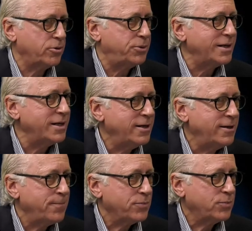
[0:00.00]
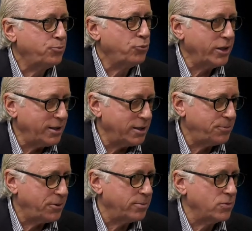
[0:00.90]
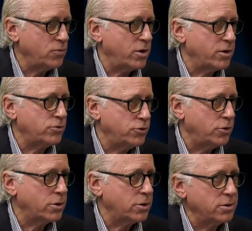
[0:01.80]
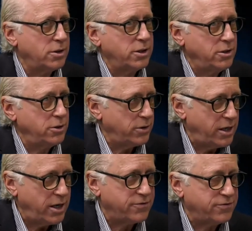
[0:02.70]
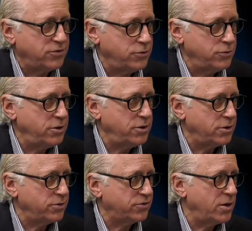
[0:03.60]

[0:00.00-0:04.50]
But bringing in public water took 1.5 to 2 years.